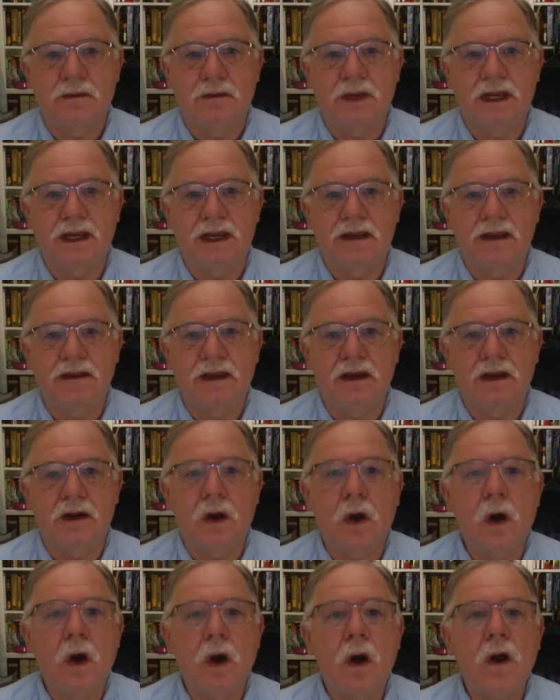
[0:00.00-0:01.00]
meaning that
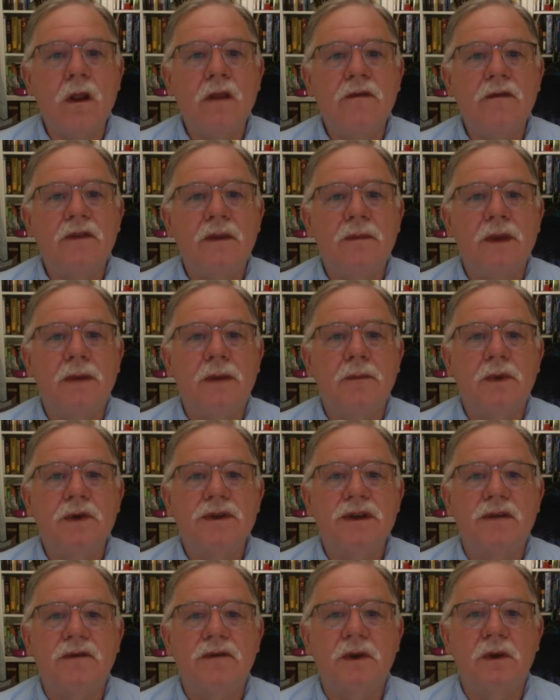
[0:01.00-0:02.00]
all of the
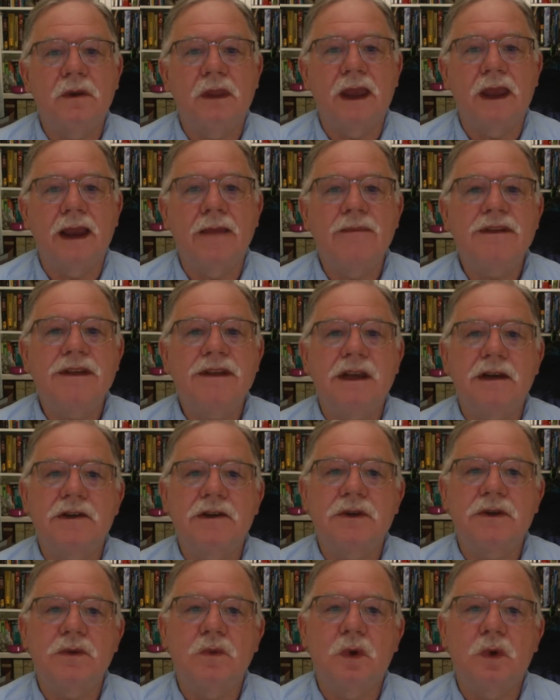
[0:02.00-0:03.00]
members of your lab
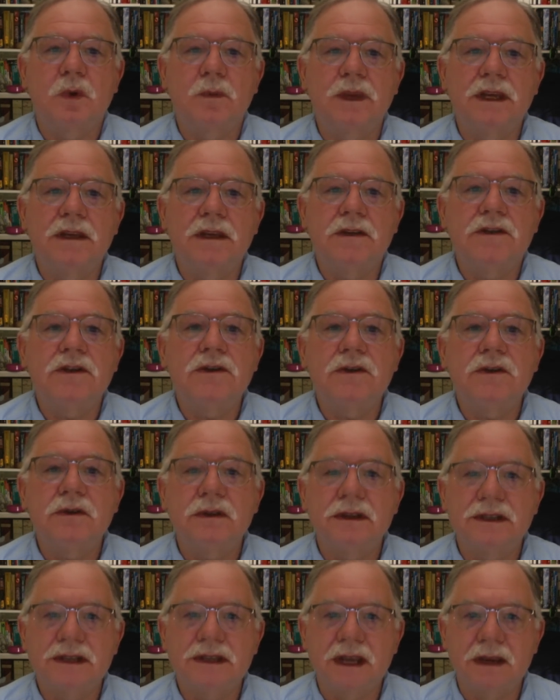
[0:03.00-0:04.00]
section will meet to do
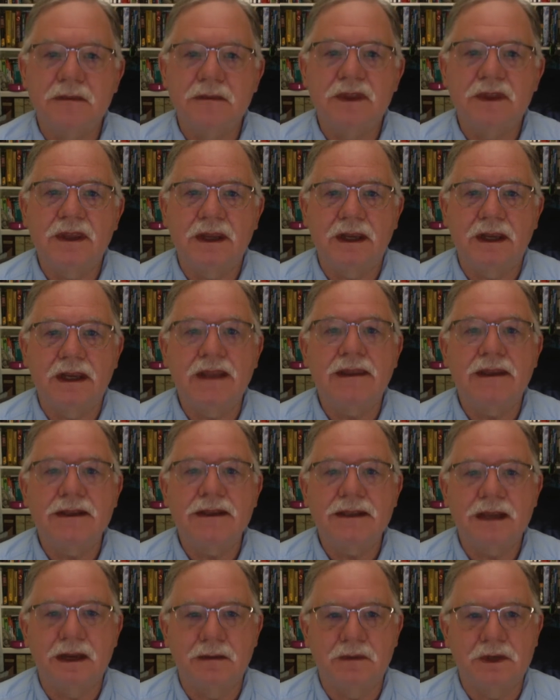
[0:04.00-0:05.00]
the same thing at the
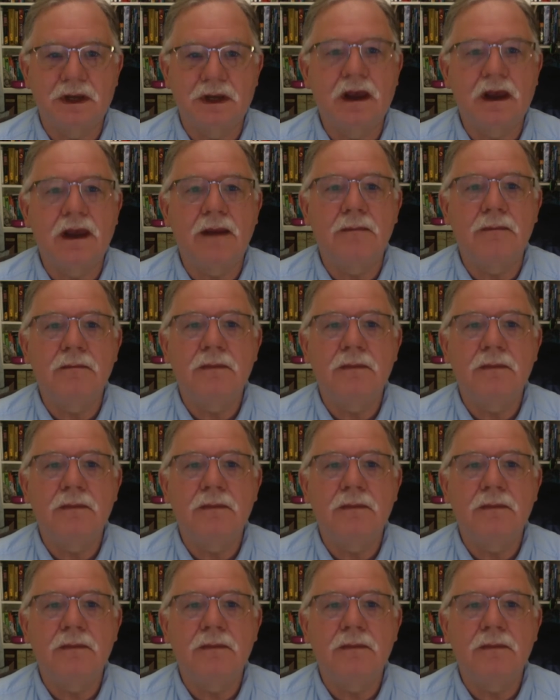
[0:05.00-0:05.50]
same time.